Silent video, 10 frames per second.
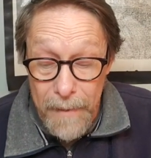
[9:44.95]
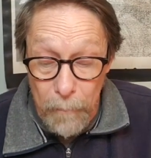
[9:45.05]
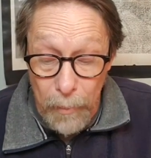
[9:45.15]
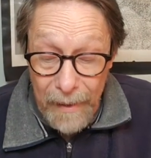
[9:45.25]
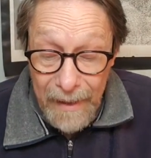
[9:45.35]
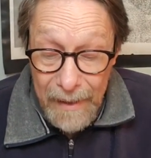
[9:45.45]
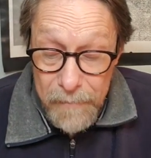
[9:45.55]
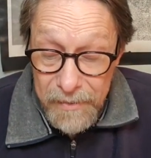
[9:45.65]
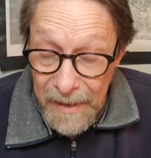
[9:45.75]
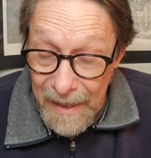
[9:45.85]
bringing him
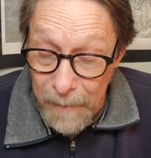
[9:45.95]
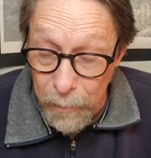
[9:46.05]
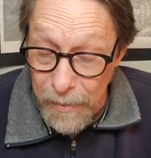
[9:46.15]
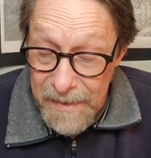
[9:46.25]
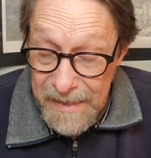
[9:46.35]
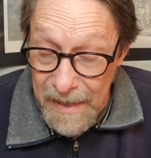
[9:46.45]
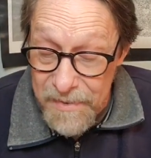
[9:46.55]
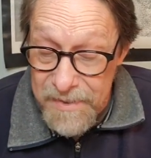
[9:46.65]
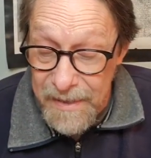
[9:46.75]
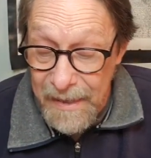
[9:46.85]
to the high priest's
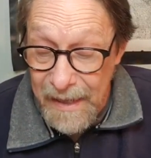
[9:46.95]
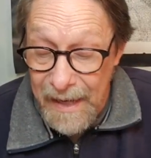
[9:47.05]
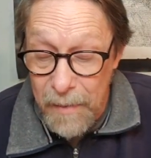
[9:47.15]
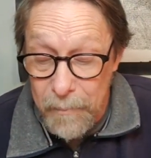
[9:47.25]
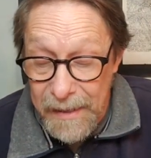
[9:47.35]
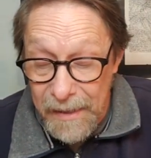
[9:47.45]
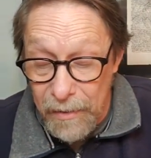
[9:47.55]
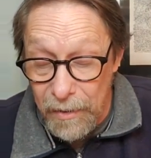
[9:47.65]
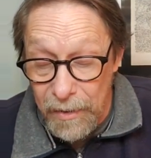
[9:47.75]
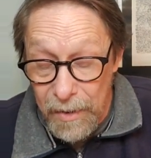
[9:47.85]
house, and
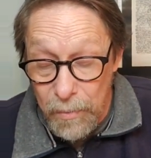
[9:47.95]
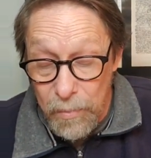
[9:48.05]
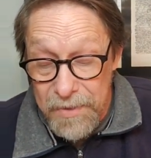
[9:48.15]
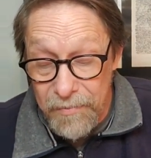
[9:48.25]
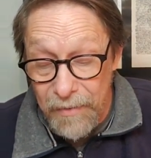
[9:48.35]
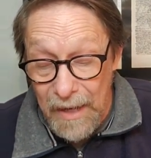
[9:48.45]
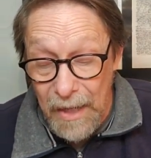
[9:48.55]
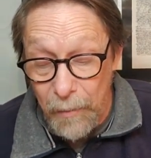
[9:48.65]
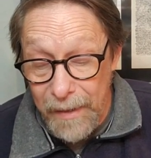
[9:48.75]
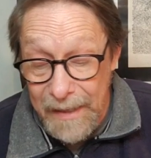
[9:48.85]
Peter was
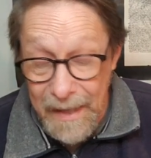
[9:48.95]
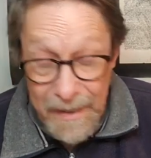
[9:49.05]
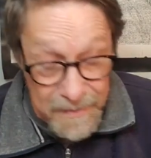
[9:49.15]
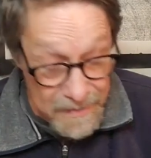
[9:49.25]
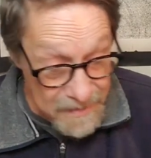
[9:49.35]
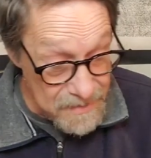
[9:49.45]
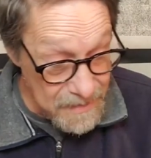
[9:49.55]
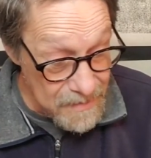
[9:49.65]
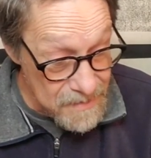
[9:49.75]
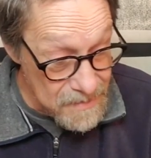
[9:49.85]
following at a
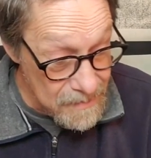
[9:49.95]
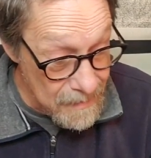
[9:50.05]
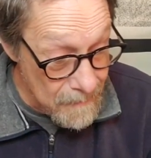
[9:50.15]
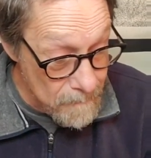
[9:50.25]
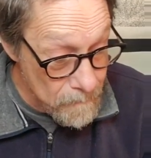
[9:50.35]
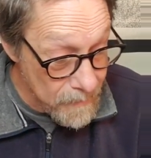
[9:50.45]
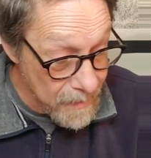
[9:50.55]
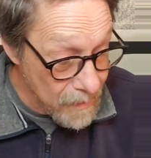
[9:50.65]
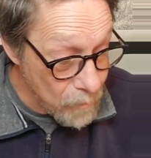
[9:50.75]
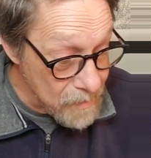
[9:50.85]
distance.
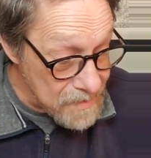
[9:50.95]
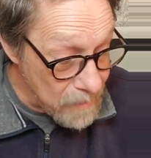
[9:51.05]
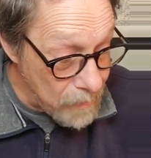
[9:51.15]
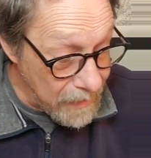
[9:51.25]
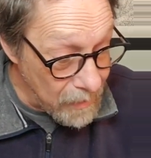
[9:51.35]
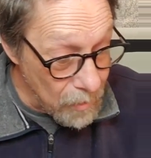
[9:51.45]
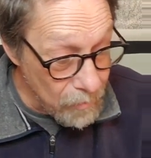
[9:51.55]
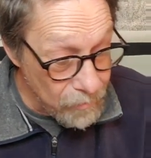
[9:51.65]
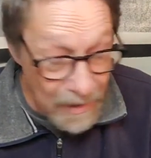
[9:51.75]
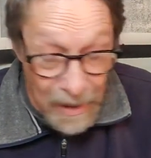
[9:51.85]
We see Peter
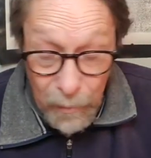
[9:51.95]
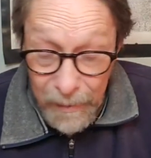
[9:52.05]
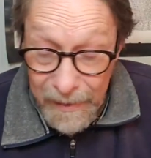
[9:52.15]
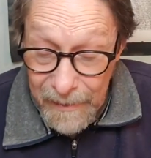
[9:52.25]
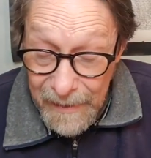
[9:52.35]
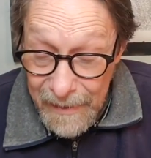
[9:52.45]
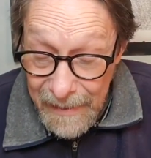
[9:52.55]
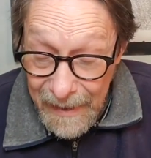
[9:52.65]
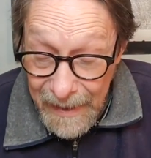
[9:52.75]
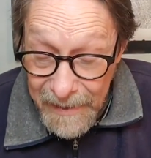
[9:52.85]
following
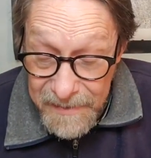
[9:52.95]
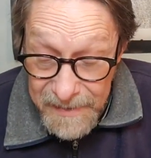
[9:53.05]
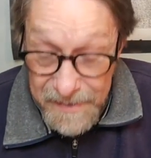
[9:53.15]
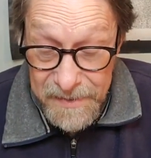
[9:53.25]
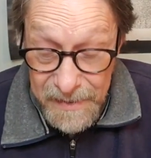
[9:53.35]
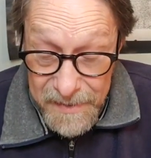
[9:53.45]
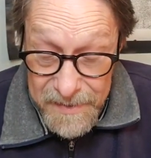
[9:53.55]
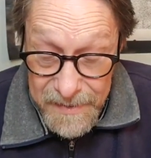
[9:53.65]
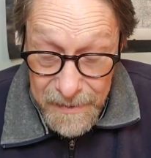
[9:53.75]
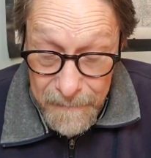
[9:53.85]
at a distance.